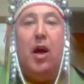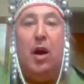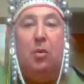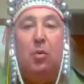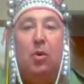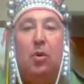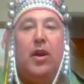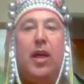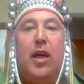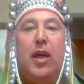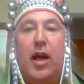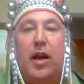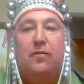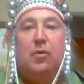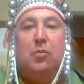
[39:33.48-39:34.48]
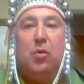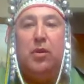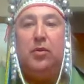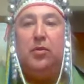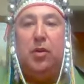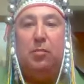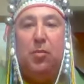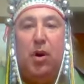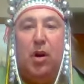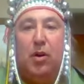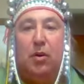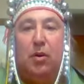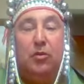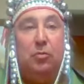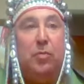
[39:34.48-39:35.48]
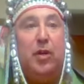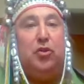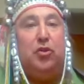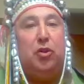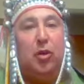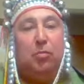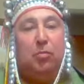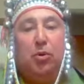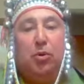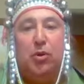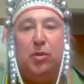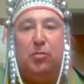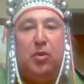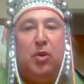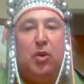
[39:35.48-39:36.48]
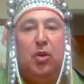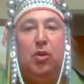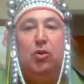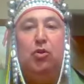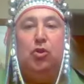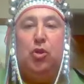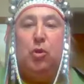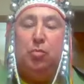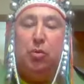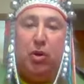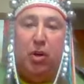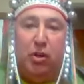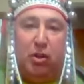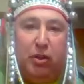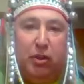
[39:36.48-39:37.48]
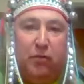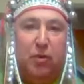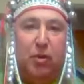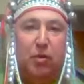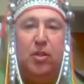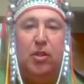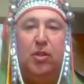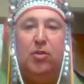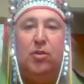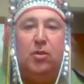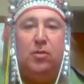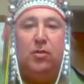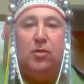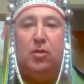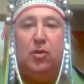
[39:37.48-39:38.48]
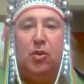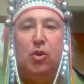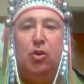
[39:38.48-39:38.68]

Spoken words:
I want everyone tomorrow, especially on Purim, you should put on your Livnot t-shirts.